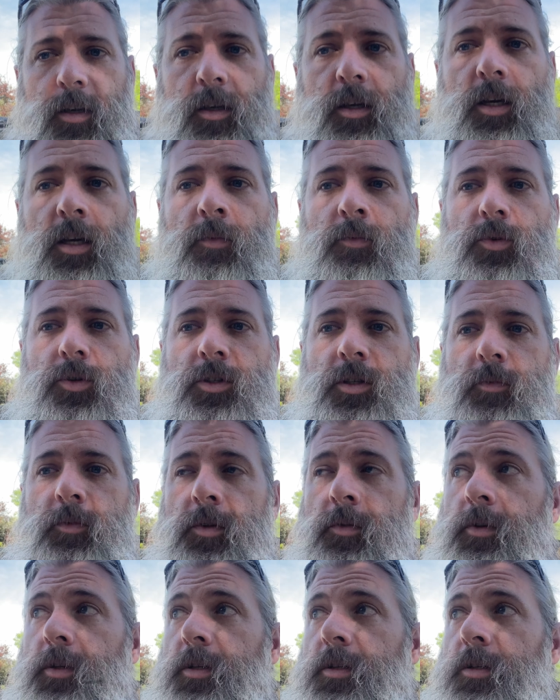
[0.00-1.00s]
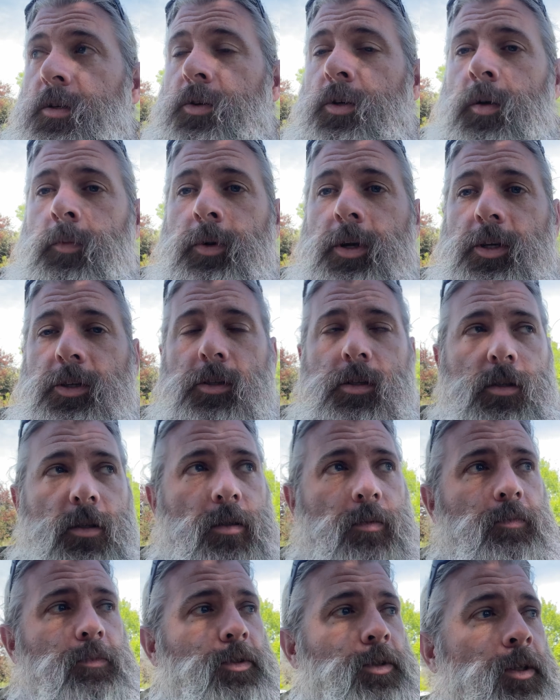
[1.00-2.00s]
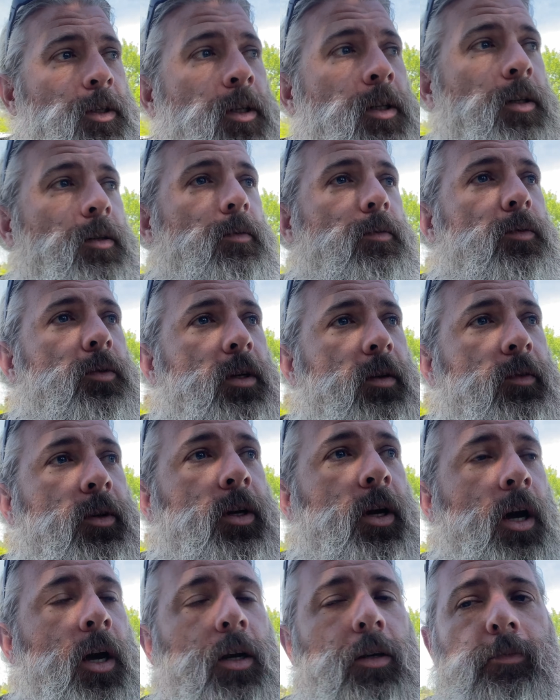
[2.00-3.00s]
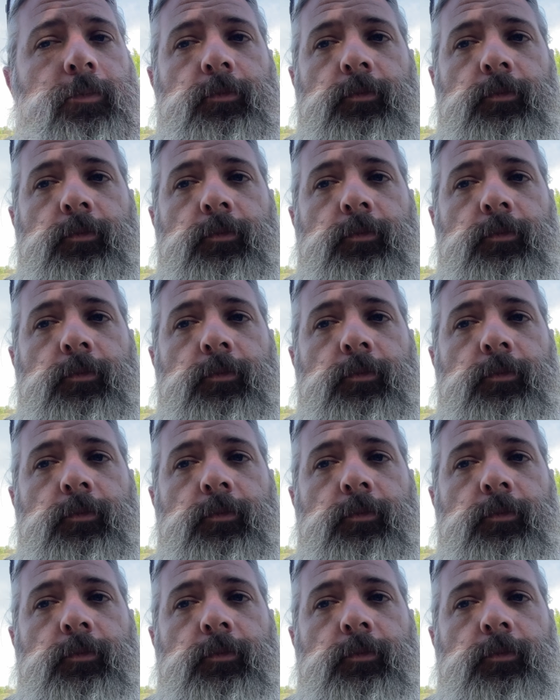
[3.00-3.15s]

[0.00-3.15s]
Canberra or something where there's no accommodation either. So we'll give it a go.